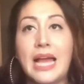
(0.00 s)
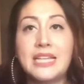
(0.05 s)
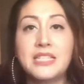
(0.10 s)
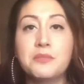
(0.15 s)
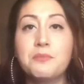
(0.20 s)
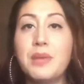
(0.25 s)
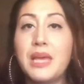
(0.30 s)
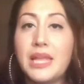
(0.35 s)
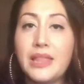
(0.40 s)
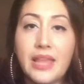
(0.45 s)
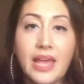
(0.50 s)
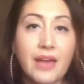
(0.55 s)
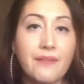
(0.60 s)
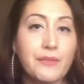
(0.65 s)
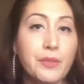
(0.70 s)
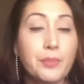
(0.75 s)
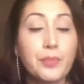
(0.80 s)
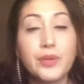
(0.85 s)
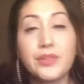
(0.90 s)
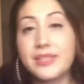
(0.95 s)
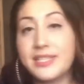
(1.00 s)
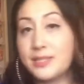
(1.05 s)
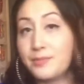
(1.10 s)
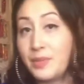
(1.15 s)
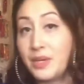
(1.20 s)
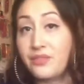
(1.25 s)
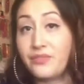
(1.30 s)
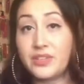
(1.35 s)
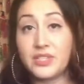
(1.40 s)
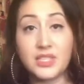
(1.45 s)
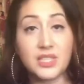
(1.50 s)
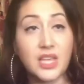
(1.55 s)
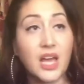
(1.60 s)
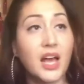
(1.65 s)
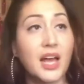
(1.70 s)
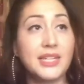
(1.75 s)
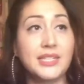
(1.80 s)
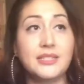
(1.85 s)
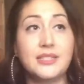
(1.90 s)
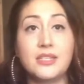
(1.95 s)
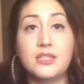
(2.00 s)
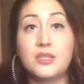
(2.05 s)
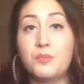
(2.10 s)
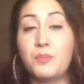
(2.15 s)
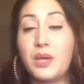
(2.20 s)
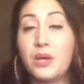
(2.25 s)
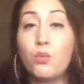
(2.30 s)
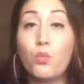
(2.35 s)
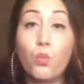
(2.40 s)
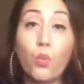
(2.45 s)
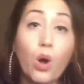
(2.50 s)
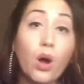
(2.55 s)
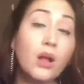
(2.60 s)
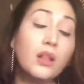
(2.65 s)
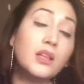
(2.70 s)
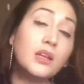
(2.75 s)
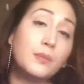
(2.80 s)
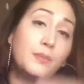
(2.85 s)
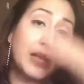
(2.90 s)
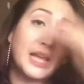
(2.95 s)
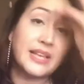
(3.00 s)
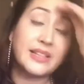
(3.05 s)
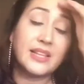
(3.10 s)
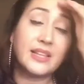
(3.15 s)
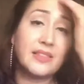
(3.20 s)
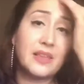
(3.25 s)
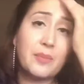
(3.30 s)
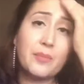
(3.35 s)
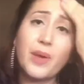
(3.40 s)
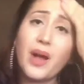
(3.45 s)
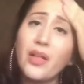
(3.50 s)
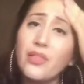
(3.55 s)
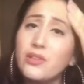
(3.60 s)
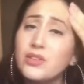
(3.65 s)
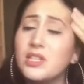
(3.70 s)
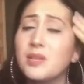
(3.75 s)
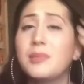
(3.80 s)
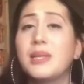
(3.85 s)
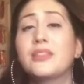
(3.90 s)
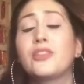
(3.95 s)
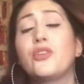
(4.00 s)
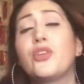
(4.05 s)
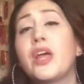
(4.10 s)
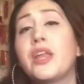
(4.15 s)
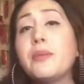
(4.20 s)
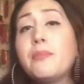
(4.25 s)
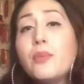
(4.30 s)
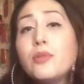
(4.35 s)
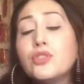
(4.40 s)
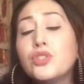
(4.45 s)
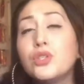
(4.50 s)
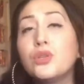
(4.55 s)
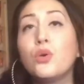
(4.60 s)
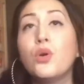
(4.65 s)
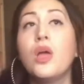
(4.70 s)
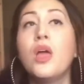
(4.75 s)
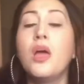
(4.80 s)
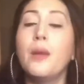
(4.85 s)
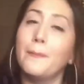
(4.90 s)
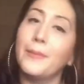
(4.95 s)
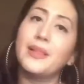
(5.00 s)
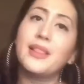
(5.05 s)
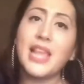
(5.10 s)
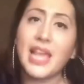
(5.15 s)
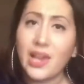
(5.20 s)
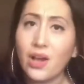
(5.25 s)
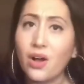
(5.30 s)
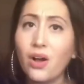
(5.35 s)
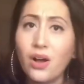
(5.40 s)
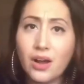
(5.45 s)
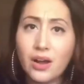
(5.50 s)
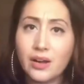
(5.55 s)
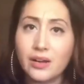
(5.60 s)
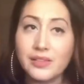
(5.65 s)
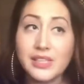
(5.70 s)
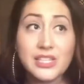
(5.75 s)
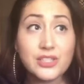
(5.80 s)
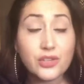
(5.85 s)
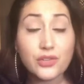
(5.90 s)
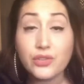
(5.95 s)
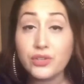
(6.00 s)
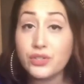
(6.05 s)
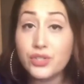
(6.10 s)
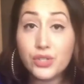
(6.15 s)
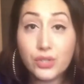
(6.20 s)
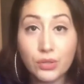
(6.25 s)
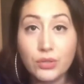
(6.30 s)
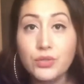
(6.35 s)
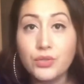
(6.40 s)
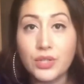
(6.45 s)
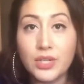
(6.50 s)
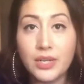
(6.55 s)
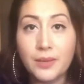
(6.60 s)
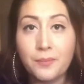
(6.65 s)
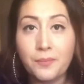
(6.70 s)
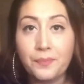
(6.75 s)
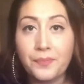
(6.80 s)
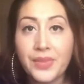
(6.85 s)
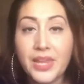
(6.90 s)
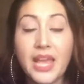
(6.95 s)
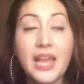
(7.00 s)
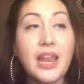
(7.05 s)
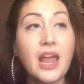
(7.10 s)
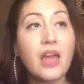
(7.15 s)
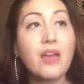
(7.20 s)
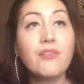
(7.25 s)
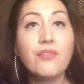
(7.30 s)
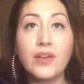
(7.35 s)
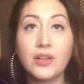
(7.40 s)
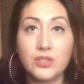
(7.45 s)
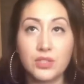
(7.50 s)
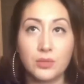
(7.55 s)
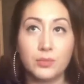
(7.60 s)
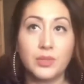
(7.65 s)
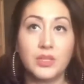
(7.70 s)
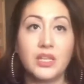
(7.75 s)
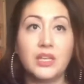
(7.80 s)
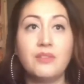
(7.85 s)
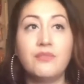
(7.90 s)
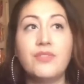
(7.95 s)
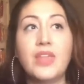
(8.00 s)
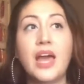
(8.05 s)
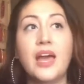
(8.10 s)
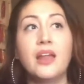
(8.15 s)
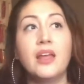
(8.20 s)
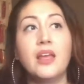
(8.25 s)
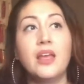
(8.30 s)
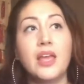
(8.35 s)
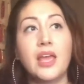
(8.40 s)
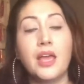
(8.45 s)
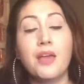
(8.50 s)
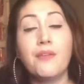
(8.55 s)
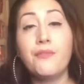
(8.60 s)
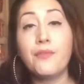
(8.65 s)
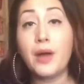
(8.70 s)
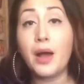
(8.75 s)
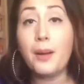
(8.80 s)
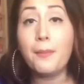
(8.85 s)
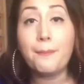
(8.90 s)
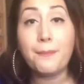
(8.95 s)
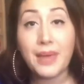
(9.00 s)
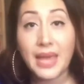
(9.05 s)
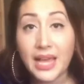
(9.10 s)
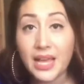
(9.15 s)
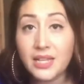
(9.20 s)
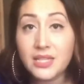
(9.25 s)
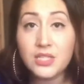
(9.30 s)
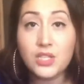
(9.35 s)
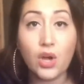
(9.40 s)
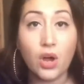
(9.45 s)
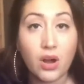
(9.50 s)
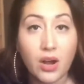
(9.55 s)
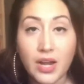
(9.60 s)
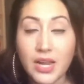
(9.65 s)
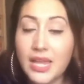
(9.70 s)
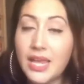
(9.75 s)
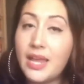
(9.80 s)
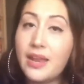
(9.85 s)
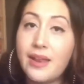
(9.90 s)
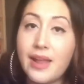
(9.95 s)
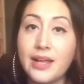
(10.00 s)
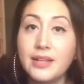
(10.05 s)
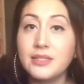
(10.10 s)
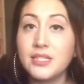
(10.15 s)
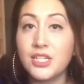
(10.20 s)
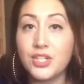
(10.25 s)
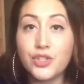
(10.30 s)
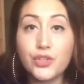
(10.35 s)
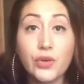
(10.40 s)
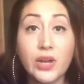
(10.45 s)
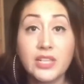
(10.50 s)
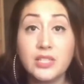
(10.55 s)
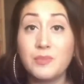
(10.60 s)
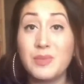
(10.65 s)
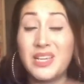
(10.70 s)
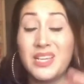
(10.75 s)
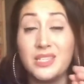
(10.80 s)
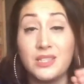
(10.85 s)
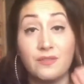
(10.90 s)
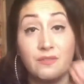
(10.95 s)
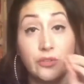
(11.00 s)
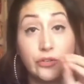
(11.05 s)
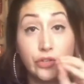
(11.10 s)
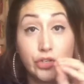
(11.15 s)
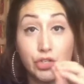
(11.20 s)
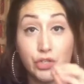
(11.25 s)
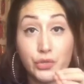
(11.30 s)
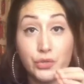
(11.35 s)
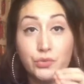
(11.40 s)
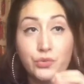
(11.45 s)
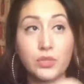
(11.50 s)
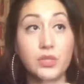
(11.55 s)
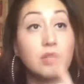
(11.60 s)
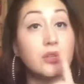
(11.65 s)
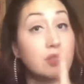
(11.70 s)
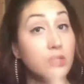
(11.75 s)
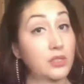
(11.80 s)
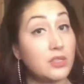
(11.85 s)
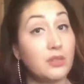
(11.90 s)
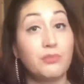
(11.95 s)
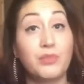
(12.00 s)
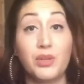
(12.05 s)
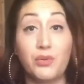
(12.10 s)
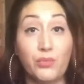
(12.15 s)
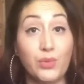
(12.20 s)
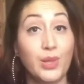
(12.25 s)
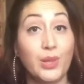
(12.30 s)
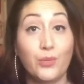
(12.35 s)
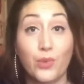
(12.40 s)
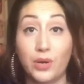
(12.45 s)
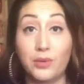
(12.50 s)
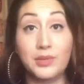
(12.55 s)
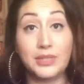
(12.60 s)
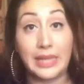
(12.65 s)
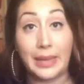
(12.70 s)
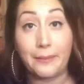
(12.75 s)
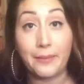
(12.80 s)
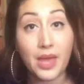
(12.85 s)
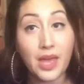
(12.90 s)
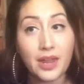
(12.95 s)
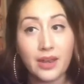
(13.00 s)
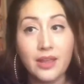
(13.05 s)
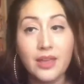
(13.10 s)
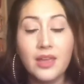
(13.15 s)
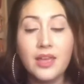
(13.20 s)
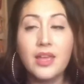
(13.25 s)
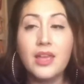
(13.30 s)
as men, they have to put this big facade and this big wall up, like nothing bothers them, like they're not emotional, but they are. These are their children. And I found to believe that if a man's heart cannot tenderize because of their children, there's something really wrong with that man.